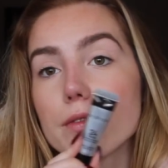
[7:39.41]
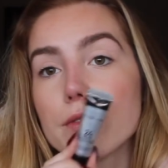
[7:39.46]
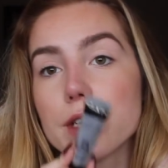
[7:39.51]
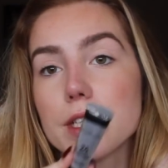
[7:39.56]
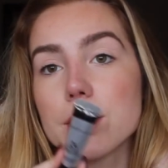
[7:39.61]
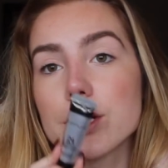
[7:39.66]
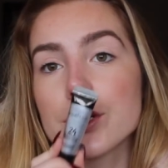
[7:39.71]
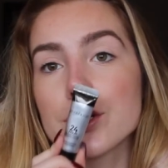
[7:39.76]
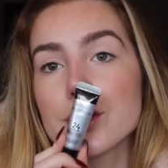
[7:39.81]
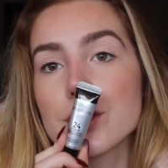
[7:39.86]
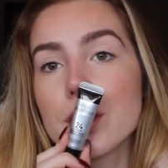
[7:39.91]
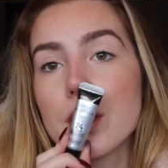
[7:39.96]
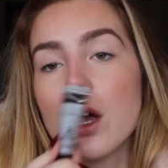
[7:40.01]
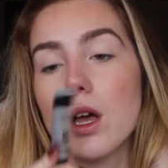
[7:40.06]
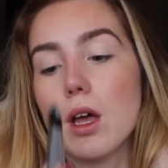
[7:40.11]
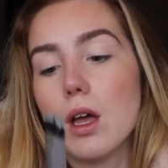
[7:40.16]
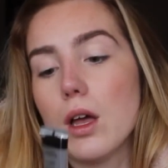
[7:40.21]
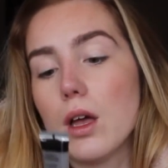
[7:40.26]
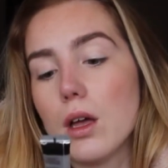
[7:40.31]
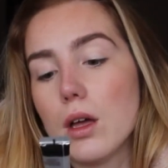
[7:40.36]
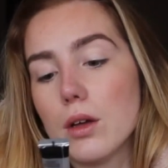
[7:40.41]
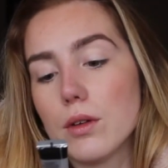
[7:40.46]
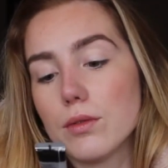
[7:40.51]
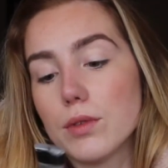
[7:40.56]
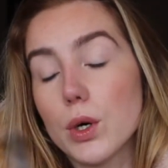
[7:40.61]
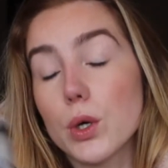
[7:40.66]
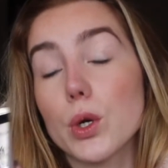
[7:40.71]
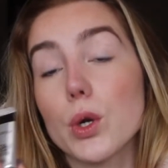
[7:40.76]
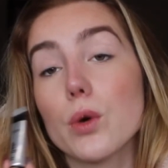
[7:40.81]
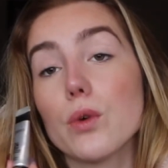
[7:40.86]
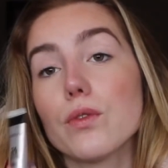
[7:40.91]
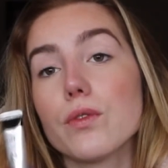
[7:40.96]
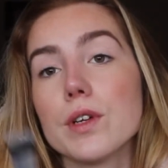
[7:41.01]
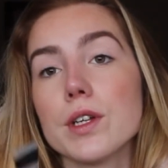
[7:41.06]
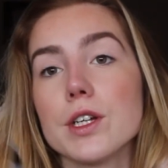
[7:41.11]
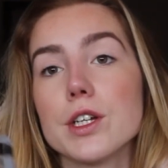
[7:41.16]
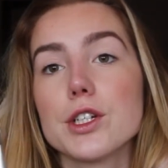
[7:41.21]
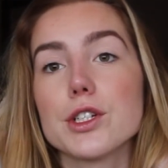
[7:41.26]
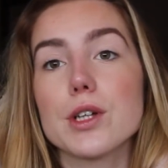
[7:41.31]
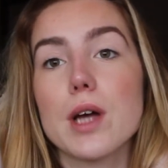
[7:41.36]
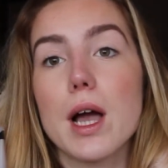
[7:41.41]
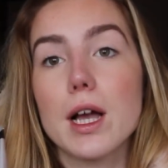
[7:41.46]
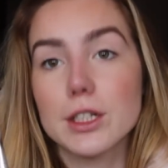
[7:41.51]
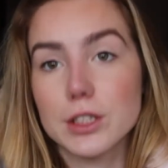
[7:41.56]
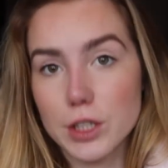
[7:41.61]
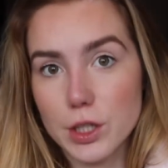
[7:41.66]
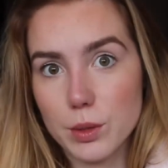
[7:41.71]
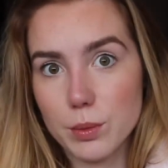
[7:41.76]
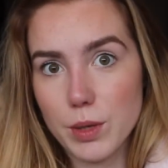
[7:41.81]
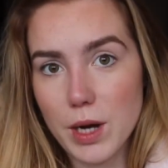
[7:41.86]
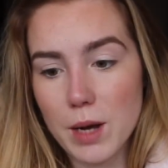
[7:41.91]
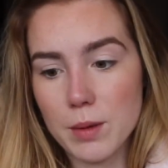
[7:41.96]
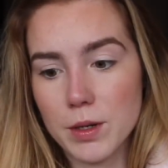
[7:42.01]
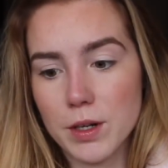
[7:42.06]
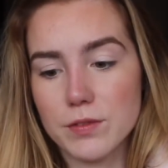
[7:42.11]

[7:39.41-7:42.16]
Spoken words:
finish photo finish eyeshadow primer.